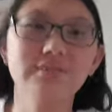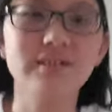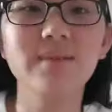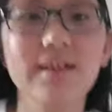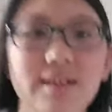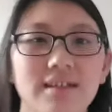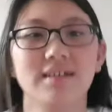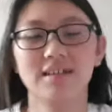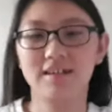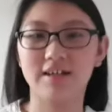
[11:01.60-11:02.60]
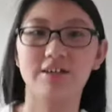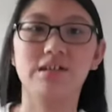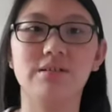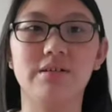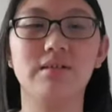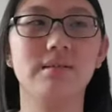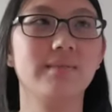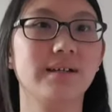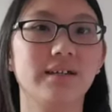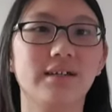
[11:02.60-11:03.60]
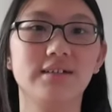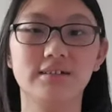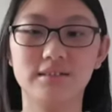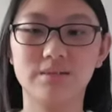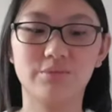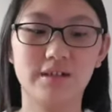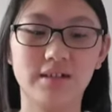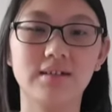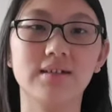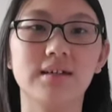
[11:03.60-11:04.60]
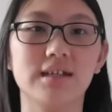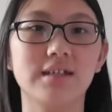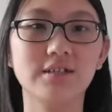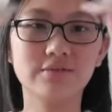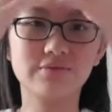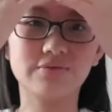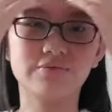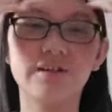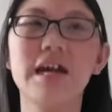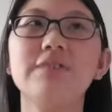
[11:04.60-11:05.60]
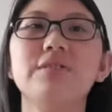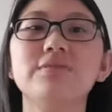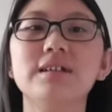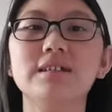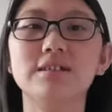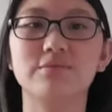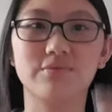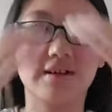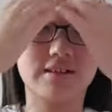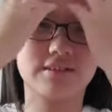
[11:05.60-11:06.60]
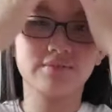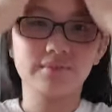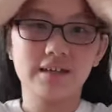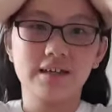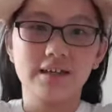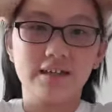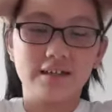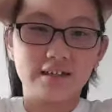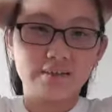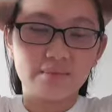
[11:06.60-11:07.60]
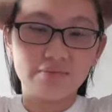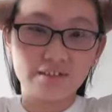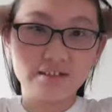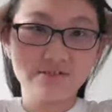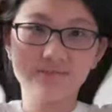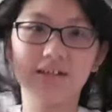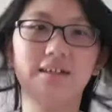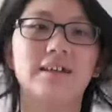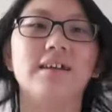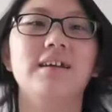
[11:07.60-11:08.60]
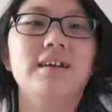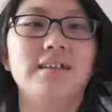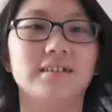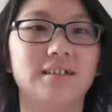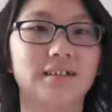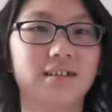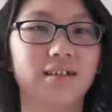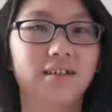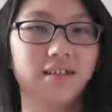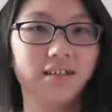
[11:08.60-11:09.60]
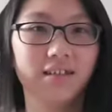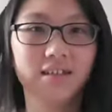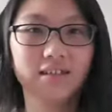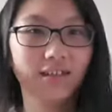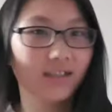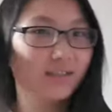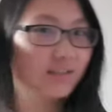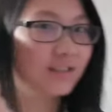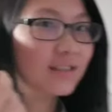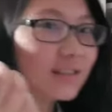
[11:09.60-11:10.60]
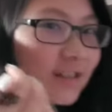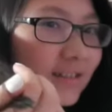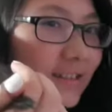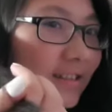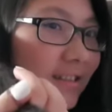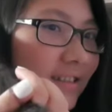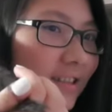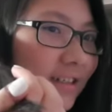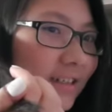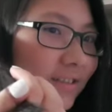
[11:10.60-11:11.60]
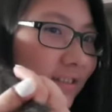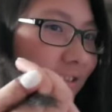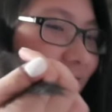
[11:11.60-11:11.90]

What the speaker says: doing my hair and combing my hair this morning, and I roughly just run my hair, my fingers through my hair, and it kind of got stuck, as you can